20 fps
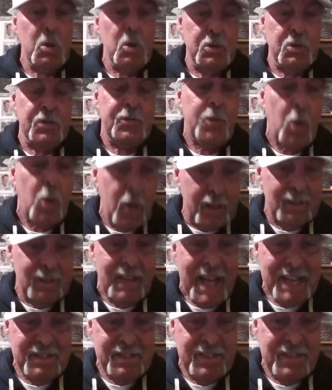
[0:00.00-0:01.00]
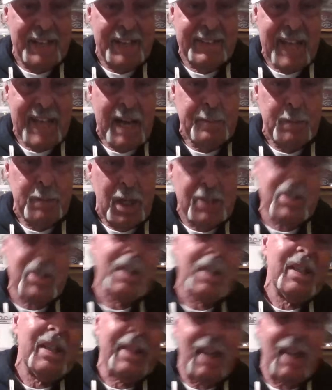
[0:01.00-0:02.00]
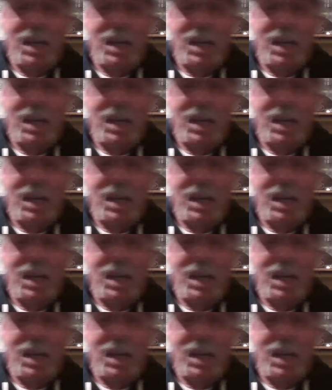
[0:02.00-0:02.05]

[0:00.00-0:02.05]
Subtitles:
fork last night that much. I was